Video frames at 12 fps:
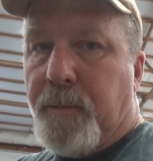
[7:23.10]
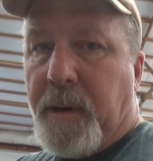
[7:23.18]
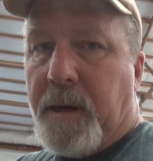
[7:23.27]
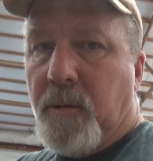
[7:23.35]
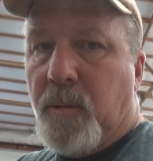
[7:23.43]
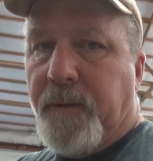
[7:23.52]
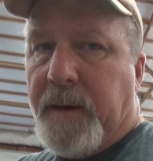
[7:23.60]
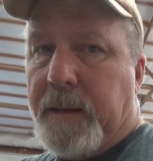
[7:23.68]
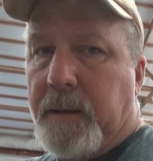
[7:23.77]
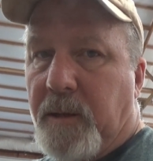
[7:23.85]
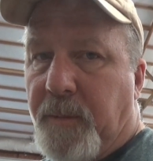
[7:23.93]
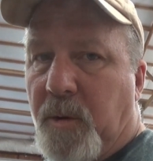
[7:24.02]
panel, we've got a
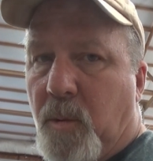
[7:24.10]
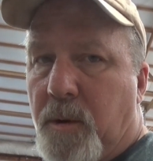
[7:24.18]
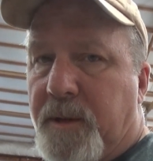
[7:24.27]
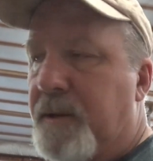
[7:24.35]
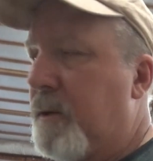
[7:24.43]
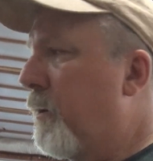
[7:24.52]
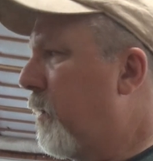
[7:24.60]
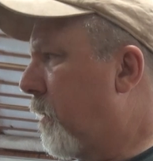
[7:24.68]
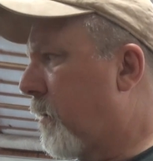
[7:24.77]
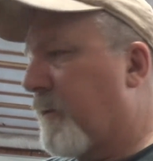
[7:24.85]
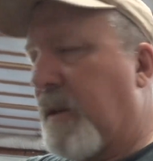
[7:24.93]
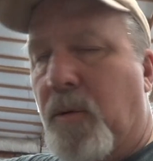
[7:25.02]
little bit of work to do,
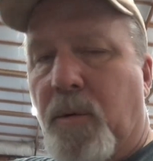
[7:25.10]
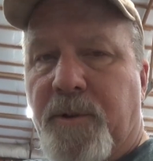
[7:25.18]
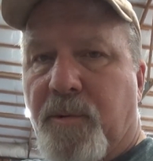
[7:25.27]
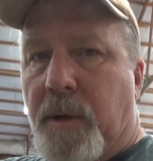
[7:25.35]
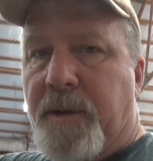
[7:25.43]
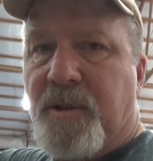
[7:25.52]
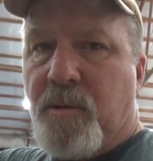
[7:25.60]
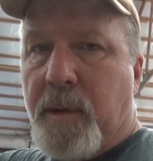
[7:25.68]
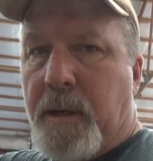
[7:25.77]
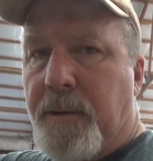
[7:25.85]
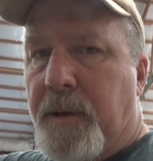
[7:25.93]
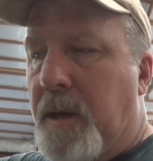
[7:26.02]
because they always rust
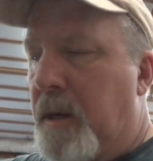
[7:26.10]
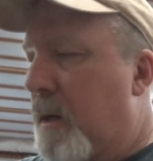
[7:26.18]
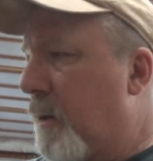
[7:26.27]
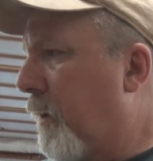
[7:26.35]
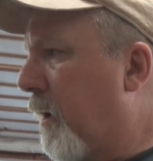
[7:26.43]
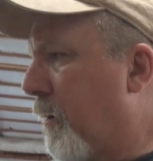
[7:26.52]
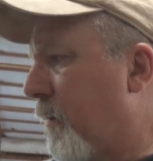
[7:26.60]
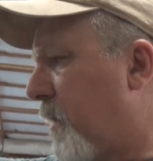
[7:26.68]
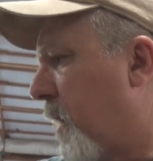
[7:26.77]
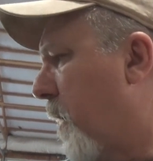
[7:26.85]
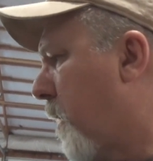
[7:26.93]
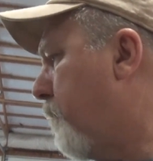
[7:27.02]
around the air
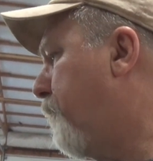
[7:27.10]
intake.